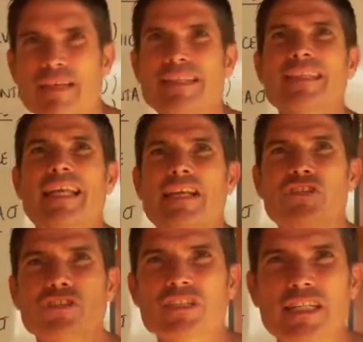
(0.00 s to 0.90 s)
isn't
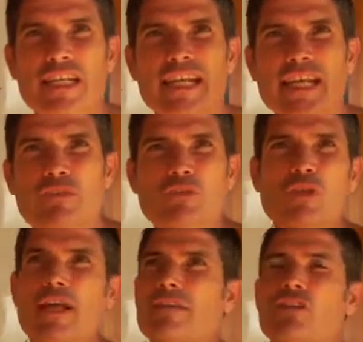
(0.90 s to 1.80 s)
interested in gifts,
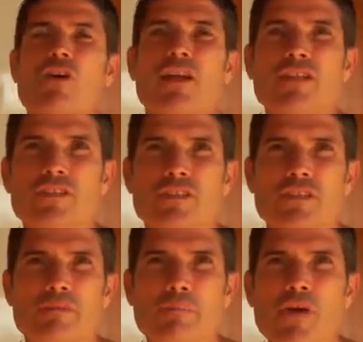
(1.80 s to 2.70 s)
not
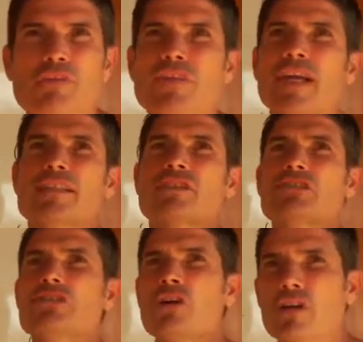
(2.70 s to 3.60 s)
interested. Birthdays,
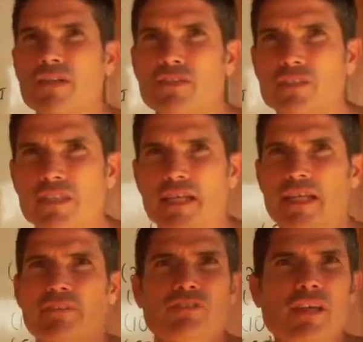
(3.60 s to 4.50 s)
not interested in a
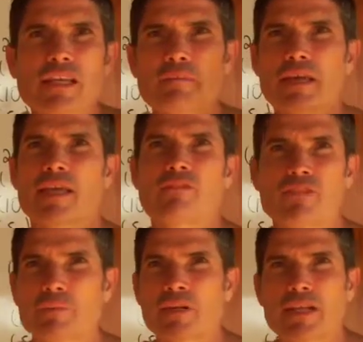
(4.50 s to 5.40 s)
gift. Don't give me a
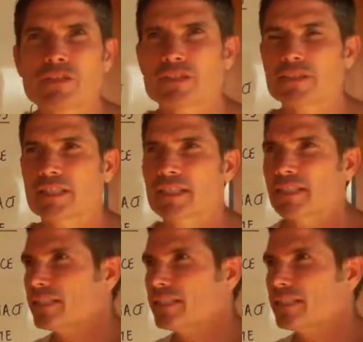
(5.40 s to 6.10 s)
gift, I'm not interested.